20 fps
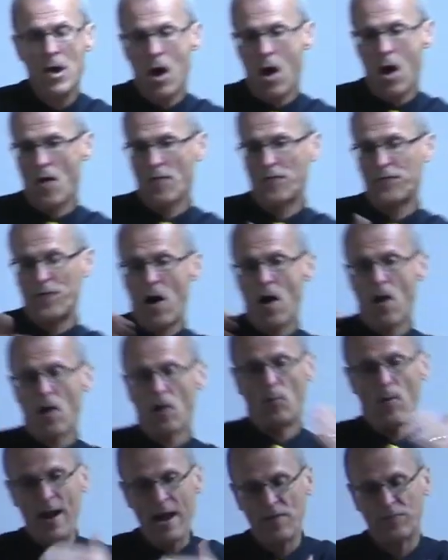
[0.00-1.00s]
are far
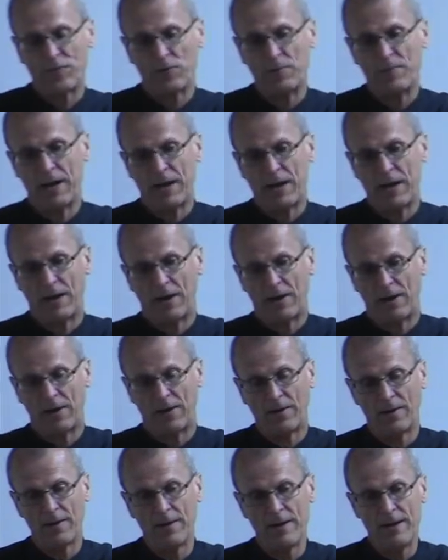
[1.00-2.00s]
away from
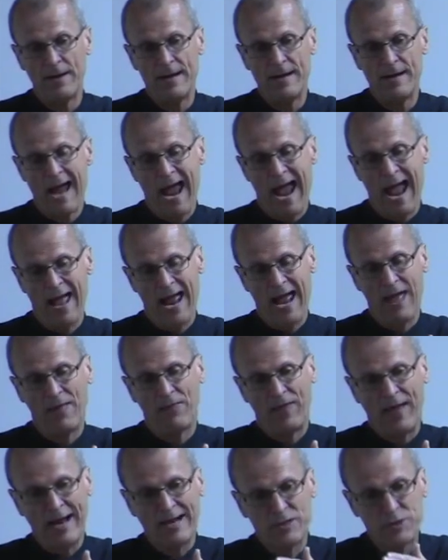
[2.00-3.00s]
here,
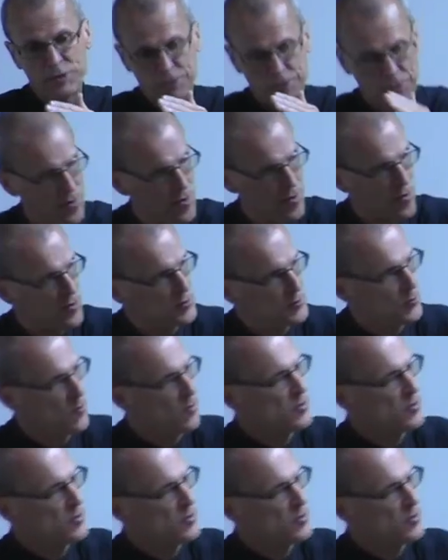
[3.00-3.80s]
and, and they turned toward